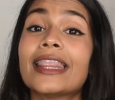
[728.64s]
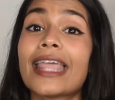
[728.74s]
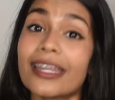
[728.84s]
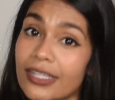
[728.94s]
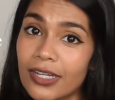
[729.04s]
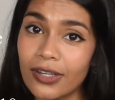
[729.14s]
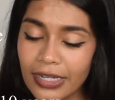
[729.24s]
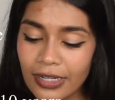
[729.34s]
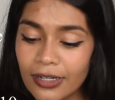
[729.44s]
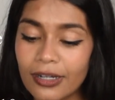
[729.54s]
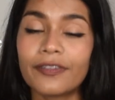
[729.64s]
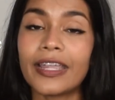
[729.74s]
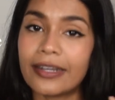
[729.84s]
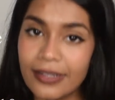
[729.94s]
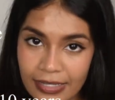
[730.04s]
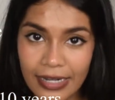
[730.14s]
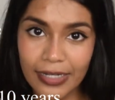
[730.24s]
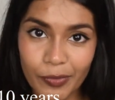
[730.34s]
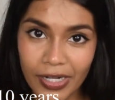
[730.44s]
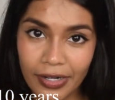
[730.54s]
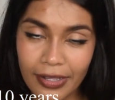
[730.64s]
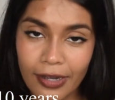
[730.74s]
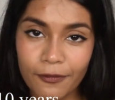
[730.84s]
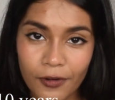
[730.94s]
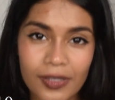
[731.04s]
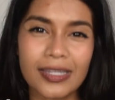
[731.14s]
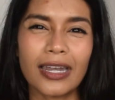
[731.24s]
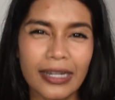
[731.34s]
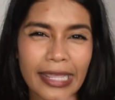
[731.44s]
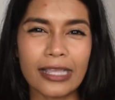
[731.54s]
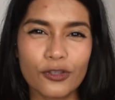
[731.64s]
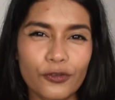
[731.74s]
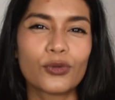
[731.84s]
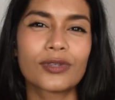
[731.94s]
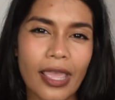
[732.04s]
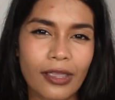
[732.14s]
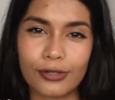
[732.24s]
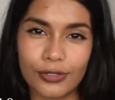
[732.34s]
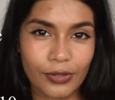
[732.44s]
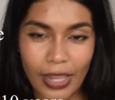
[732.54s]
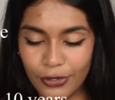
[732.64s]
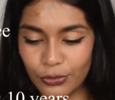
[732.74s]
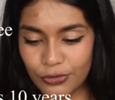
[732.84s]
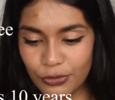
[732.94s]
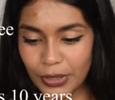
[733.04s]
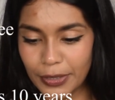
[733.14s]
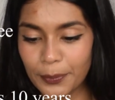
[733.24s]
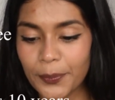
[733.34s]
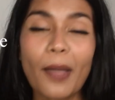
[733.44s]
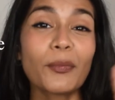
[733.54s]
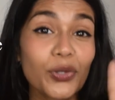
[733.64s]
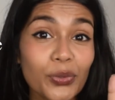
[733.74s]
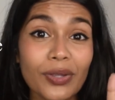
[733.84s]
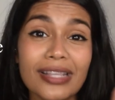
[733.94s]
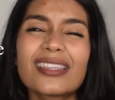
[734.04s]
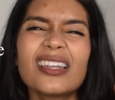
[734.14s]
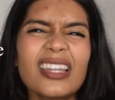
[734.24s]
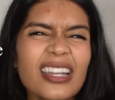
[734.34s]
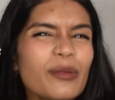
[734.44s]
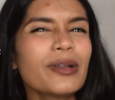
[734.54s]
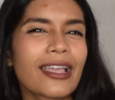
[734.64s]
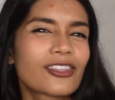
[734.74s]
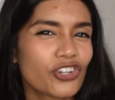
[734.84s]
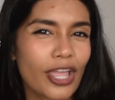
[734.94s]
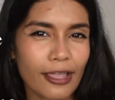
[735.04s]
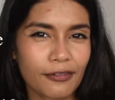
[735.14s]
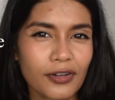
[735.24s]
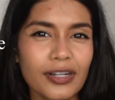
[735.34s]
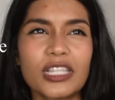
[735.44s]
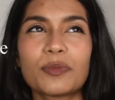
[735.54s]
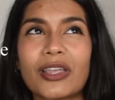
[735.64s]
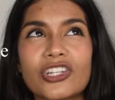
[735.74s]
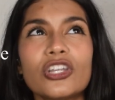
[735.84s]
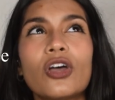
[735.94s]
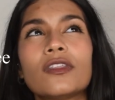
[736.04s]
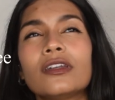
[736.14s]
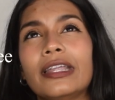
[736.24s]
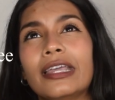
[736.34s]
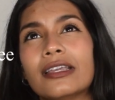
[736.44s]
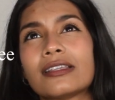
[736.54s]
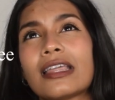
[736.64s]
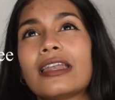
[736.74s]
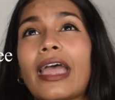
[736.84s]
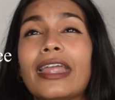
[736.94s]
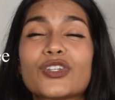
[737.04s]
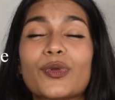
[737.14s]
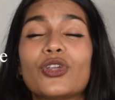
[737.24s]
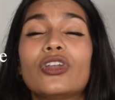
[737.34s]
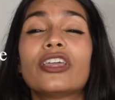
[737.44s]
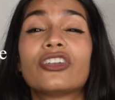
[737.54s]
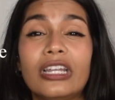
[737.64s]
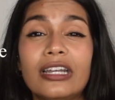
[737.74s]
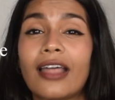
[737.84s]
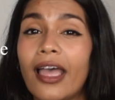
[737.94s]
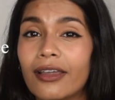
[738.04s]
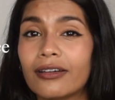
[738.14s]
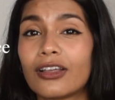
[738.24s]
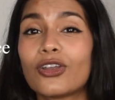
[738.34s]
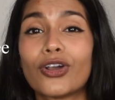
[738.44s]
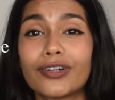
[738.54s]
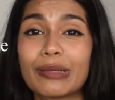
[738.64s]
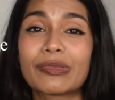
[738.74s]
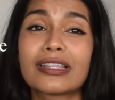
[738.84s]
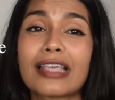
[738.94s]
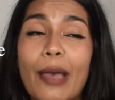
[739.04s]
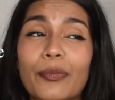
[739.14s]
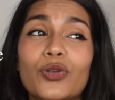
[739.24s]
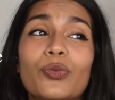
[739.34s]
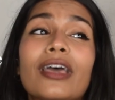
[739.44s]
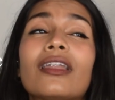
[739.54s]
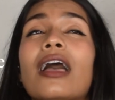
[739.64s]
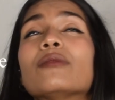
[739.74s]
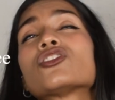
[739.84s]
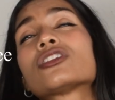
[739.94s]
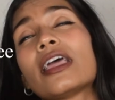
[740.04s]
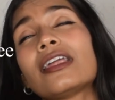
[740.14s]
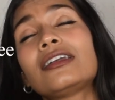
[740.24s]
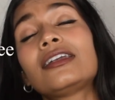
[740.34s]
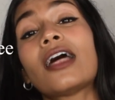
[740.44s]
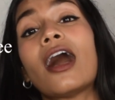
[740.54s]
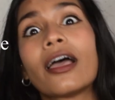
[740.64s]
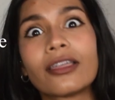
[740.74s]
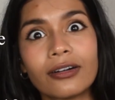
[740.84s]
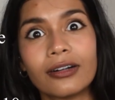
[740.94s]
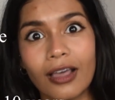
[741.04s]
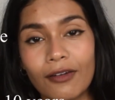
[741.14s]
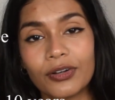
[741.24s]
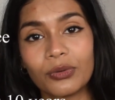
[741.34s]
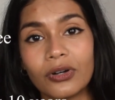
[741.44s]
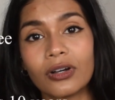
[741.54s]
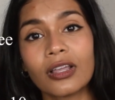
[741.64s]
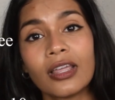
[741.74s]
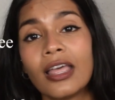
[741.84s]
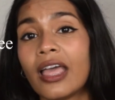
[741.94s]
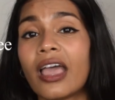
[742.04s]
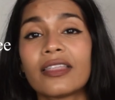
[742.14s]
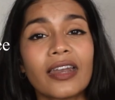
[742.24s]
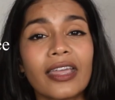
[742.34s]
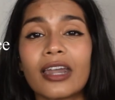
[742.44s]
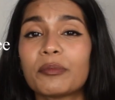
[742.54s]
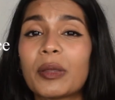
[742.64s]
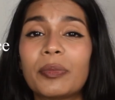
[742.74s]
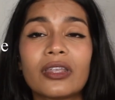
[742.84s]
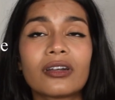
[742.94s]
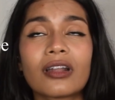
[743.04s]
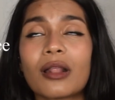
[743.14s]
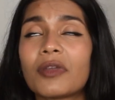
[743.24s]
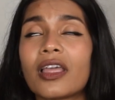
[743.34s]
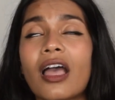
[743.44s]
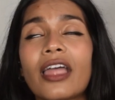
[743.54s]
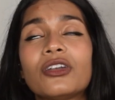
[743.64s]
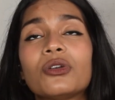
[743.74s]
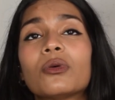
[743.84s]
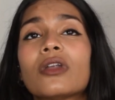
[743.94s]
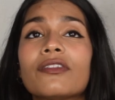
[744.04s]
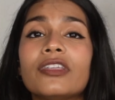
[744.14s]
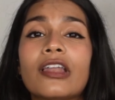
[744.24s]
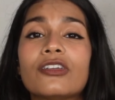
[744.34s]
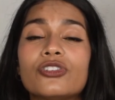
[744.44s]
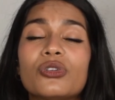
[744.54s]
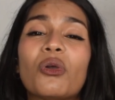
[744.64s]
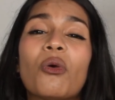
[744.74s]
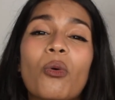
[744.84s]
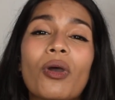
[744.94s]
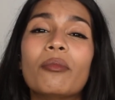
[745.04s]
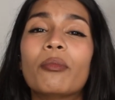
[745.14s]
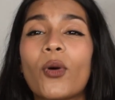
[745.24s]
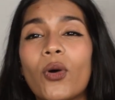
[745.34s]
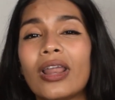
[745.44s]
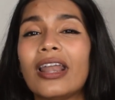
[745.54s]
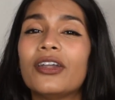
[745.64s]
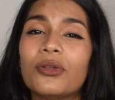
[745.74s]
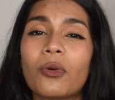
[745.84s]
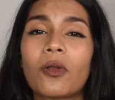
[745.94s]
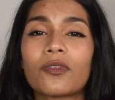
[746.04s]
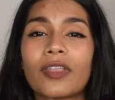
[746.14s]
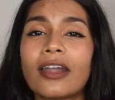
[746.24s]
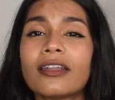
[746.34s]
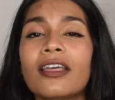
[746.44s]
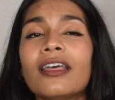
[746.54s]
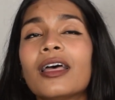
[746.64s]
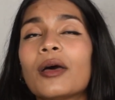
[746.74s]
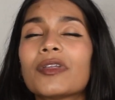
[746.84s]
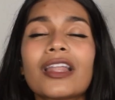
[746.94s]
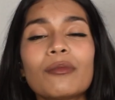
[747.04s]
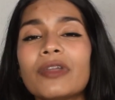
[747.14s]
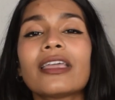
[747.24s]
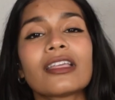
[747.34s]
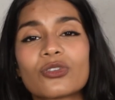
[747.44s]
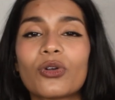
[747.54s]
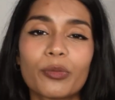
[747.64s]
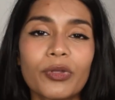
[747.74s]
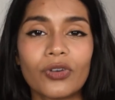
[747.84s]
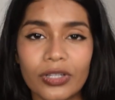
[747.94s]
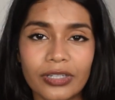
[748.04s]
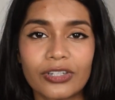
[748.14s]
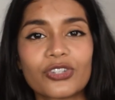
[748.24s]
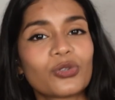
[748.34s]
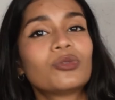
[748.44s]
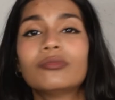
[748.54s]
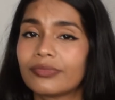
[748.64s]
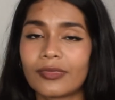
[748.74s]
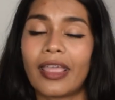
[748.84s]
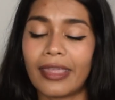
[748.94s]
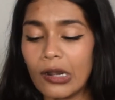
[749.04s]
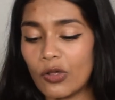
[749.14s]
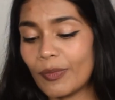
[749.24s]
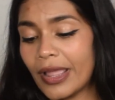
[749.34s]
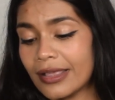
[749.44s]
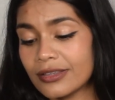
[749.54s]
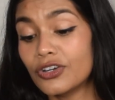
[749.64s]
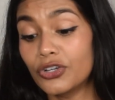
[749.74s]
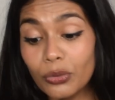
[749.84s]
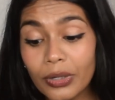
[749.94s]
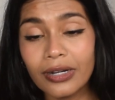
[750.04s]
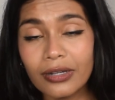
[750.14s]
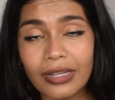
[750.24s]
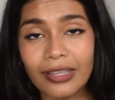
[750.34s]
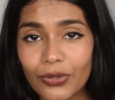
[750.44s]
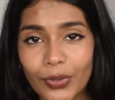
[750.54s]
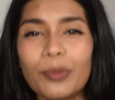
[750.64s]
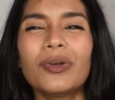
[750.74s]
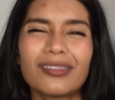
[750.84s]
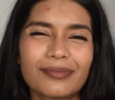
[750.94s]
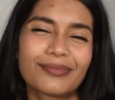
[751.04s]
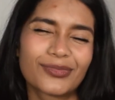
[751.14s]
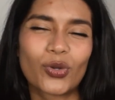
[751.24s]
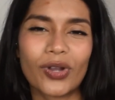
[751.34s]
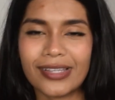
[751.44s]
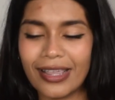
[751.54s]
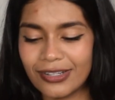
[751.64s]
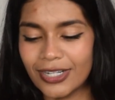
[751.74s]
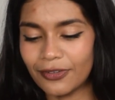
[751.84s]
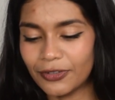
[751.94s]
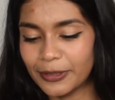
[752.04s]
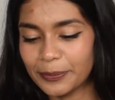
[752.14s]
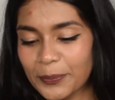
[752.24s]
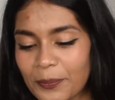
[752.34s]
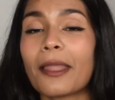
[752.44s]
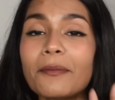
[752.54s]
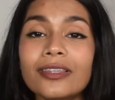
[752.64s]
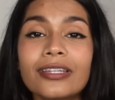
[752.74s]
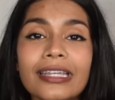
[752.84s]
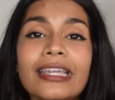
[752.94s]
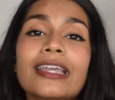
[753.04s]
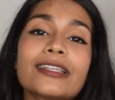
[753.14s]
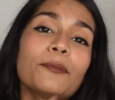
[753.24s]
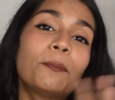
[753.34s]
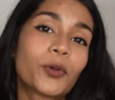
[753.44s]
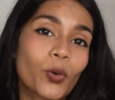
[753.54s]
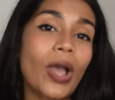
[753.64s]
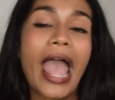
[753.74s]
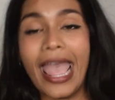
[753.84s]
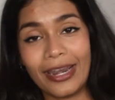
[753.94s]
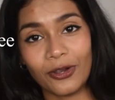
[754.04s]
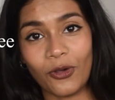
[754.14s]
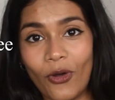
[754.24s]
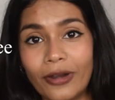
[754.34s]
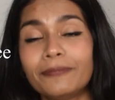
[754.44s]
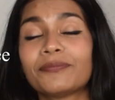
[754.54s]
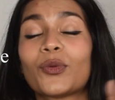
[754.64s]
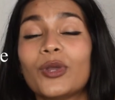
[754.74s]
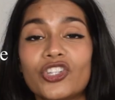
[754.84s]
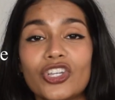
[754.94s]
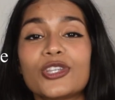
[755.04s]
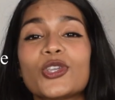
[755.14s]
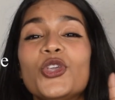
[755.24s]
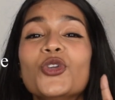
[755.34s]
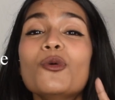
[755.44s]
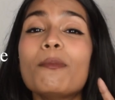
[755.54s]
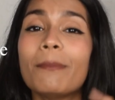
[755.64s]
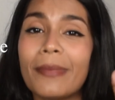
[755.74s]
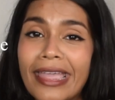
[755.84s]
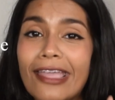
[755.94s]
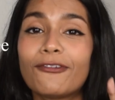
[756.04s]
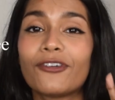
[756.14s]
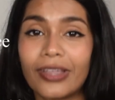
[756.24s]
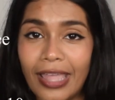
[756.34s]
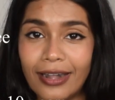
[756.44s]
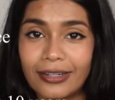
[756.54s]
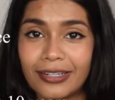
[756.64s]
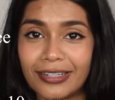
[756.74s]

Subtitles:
There is a learning curve. It is intimidating at first and it takes a few cycles to get used to it. Number 2, it's a little bit extra effort, especially on the days and nights when you're like really tired. A lot of times it's happened where I'm just like tired after work and then I get my period and I'm like, I don't have the energy to go and boil and do all of that. But then I'm like, it's gonna be worth it. So I get off my ass and do it either way, but thoda sa extra effort. Number 3 is a pro and a con, which is you may forget